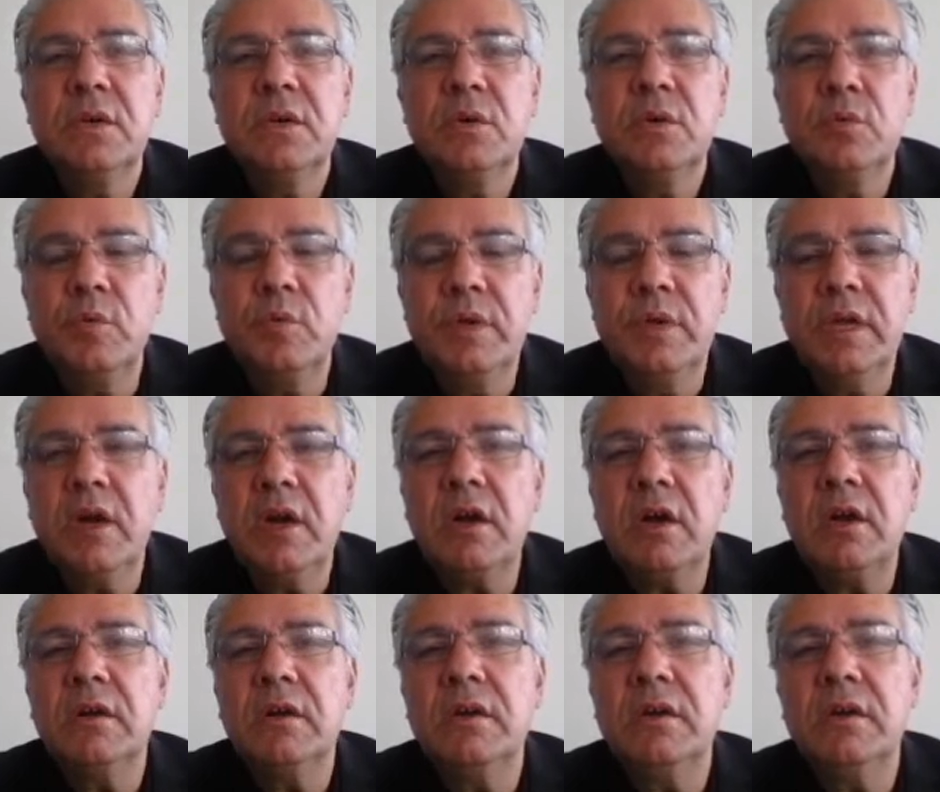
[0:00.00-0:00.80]
we
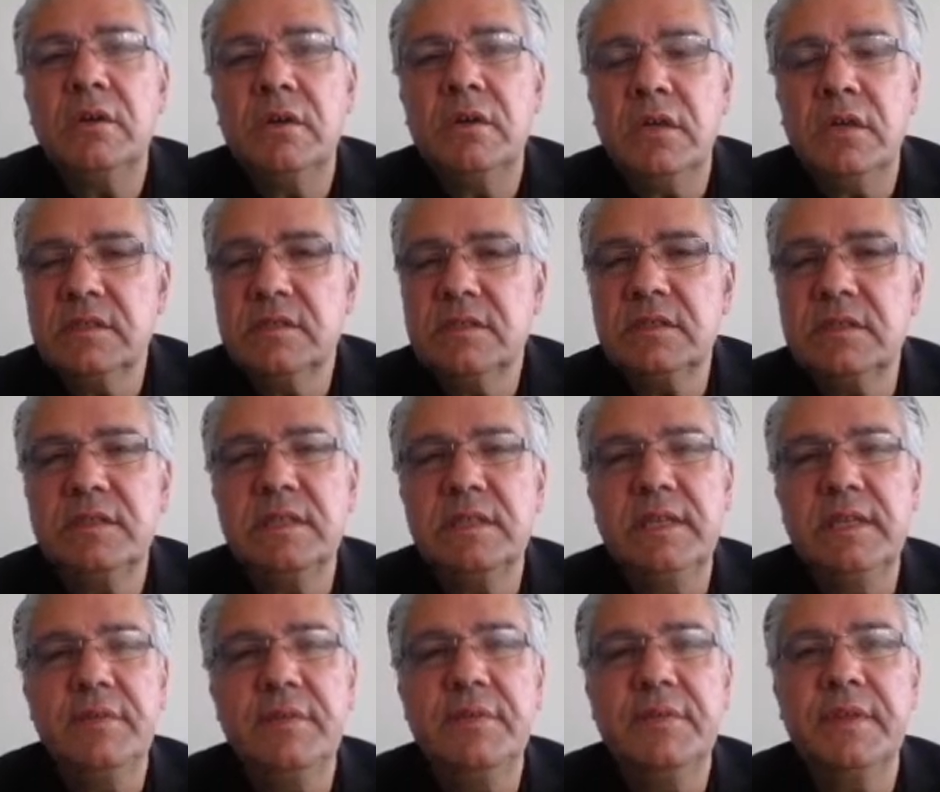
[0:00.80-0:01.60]
are
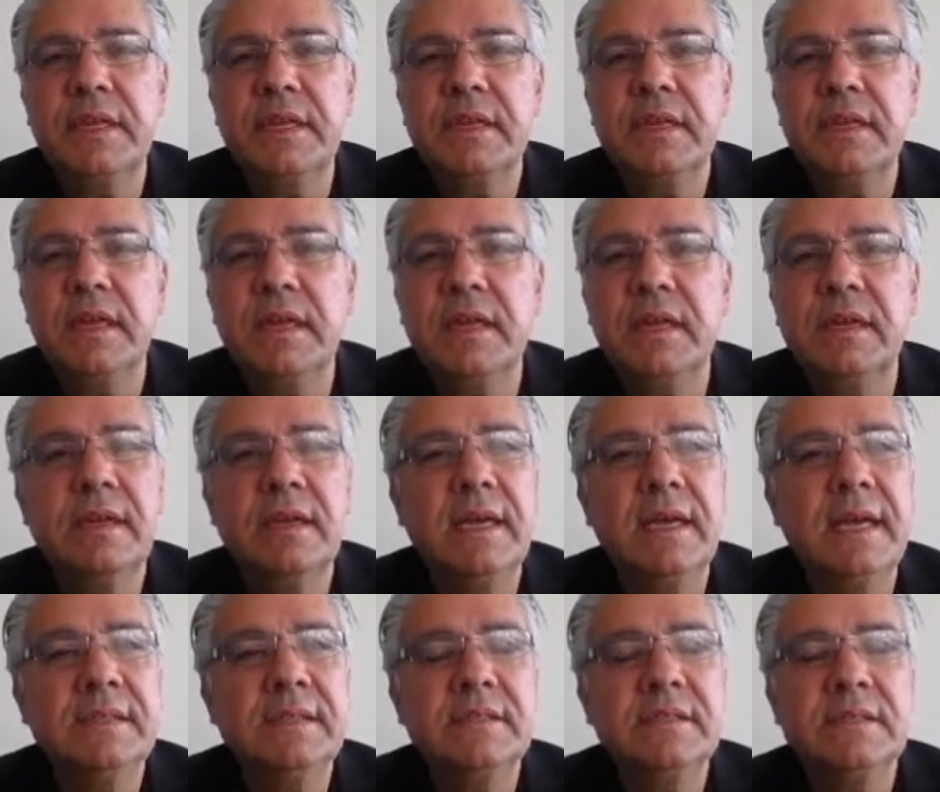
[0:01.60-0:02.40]
constantly thinking,
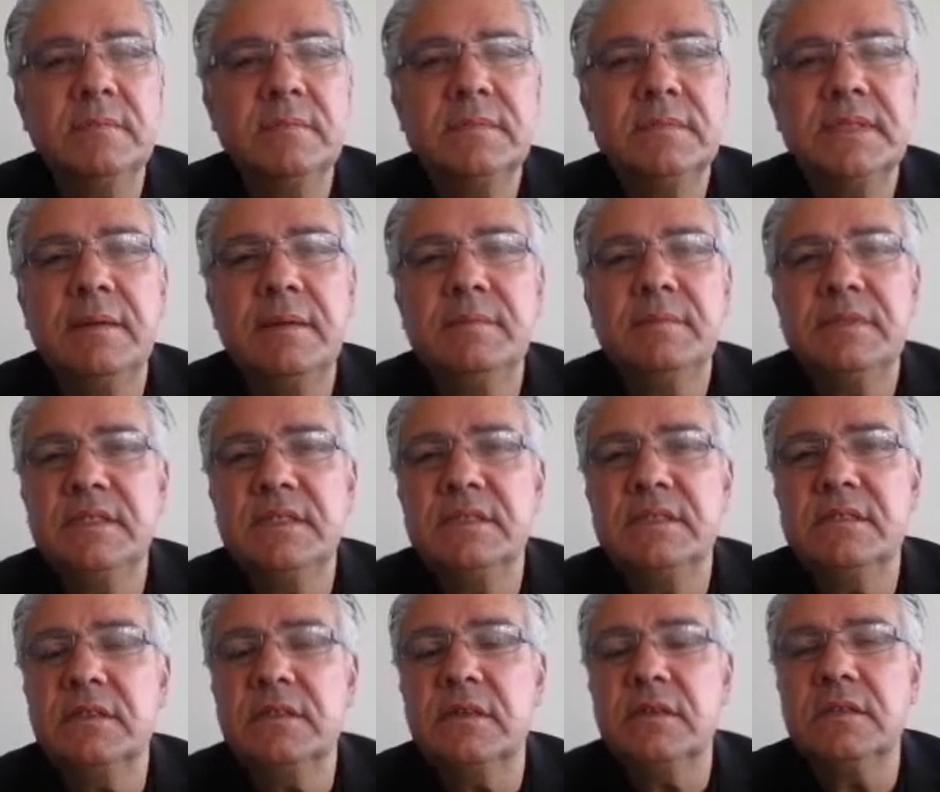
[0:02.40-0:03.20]
and sometimes
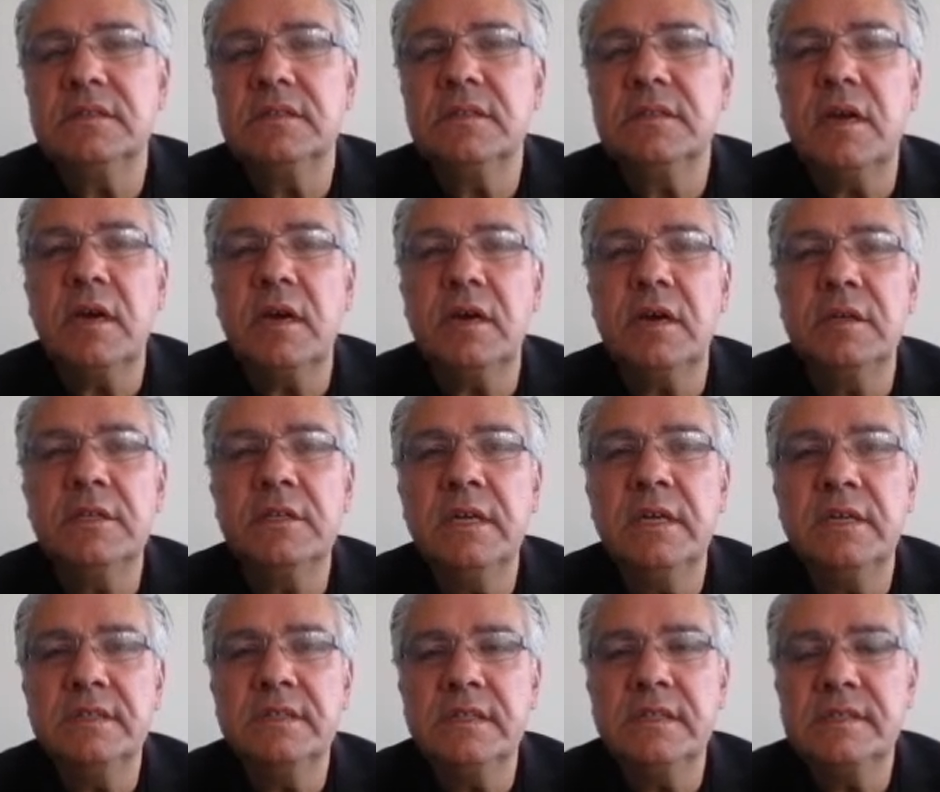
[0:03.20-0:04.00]
these thoughts are
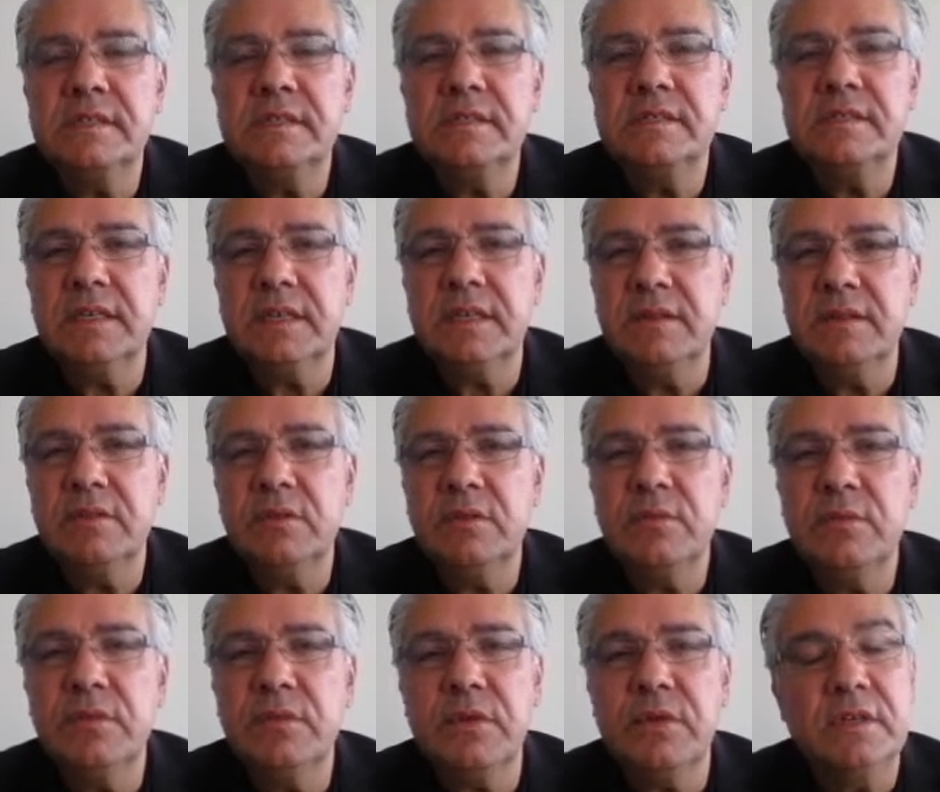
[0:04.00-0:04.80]
not necessarily
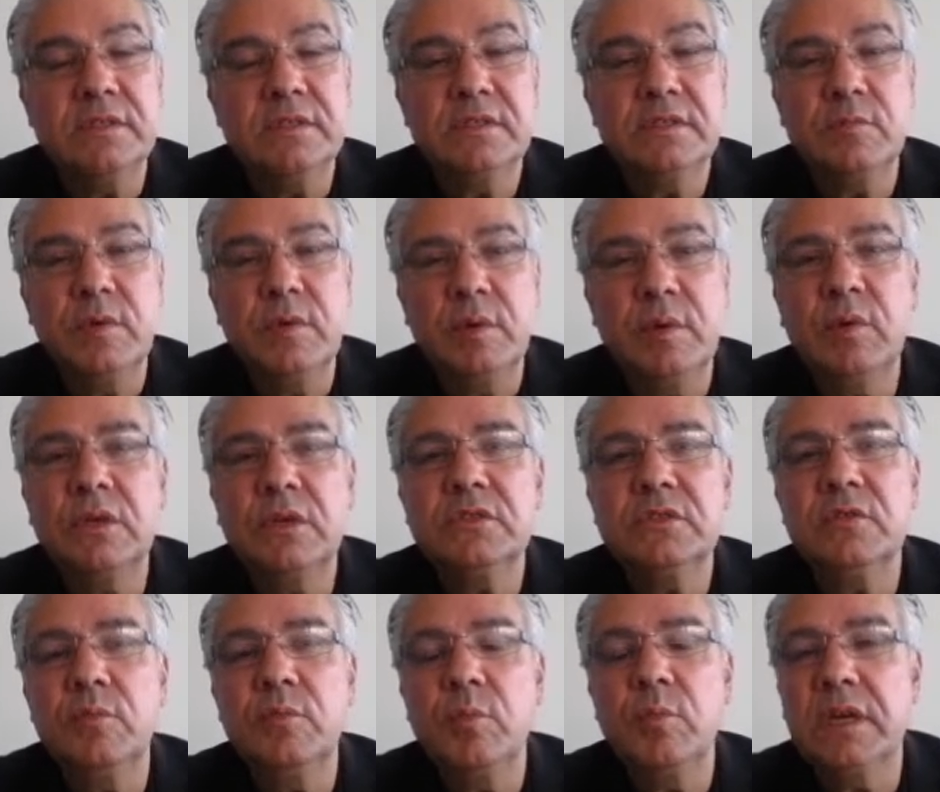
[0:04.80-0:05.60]
the thoughts we
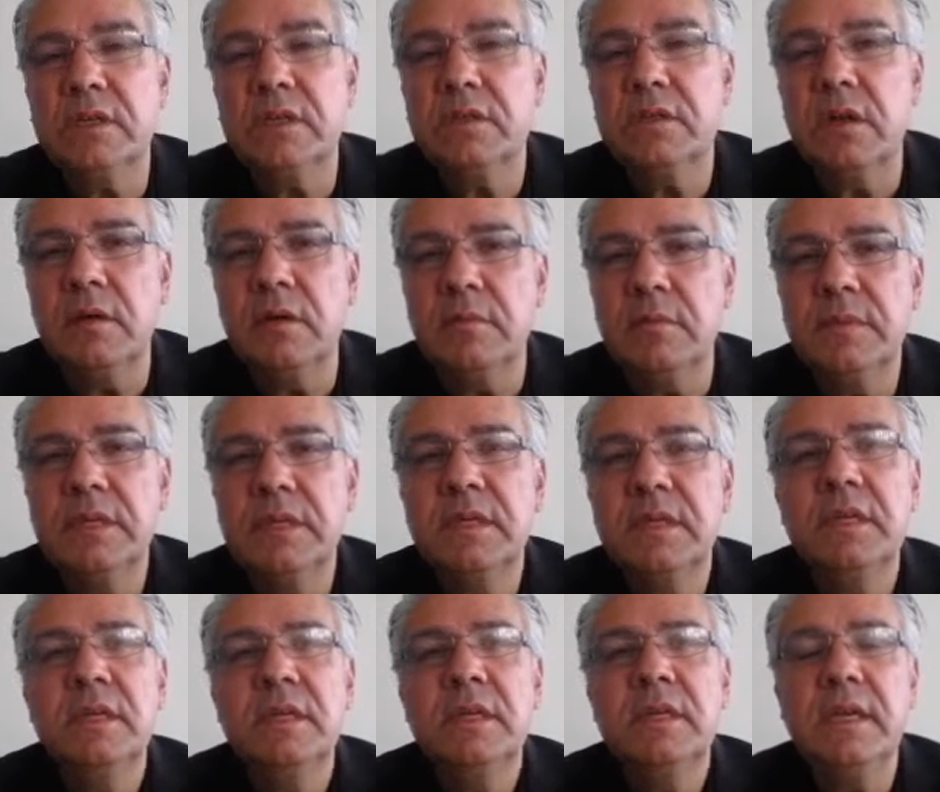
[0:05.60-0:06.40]
want to welcome
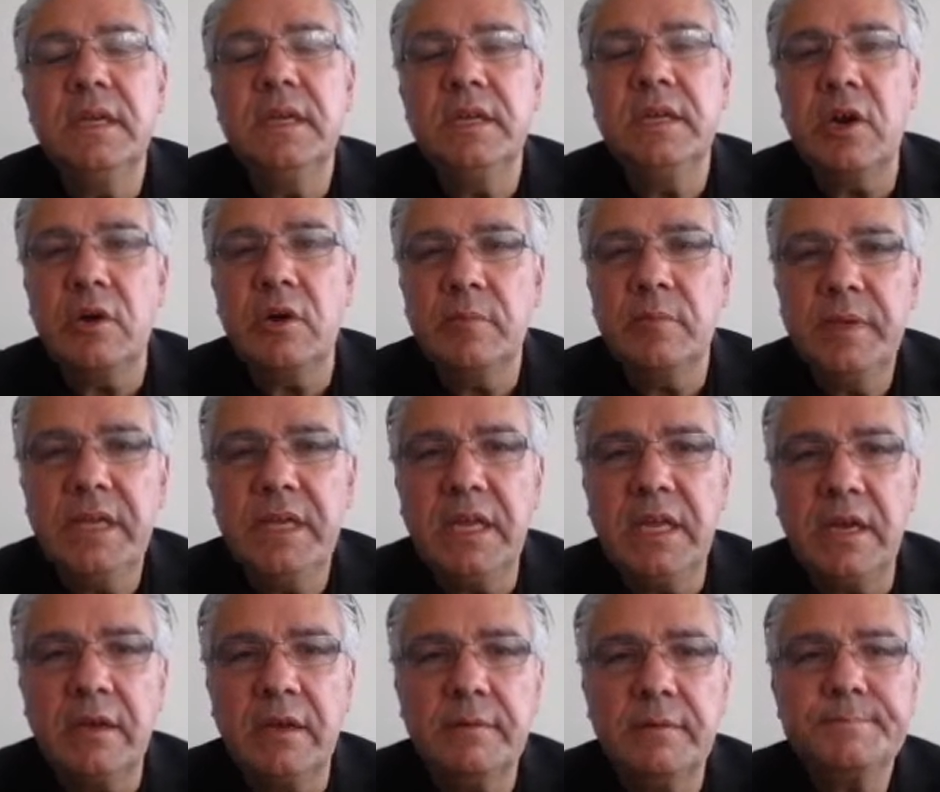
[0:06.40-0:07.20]
in our
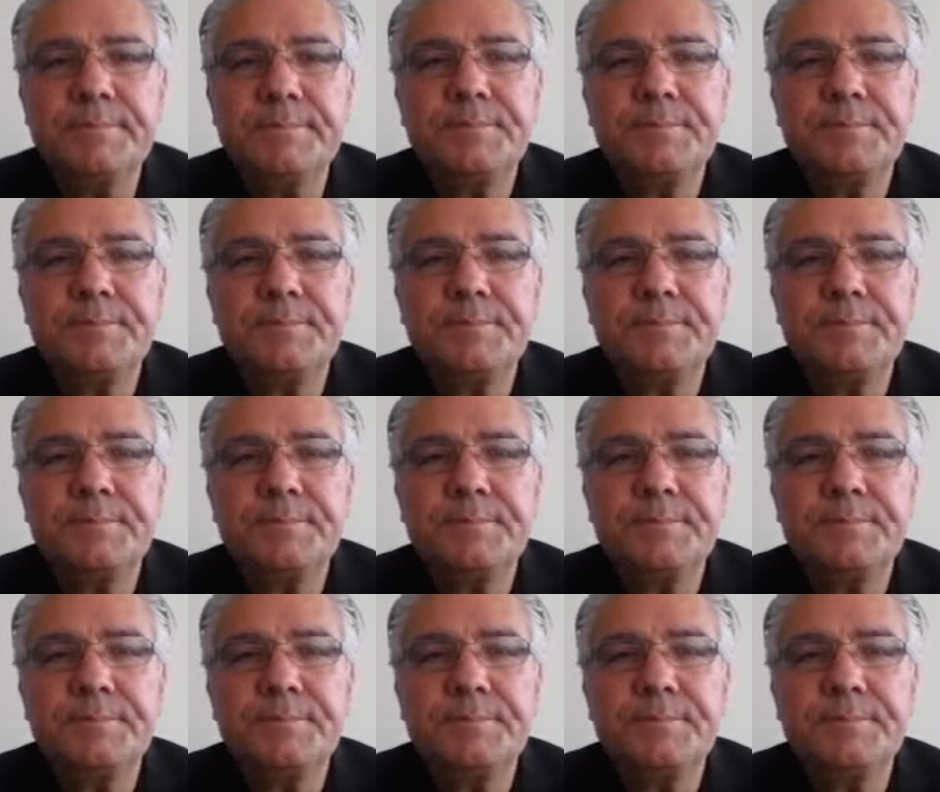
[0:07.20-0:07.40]
being.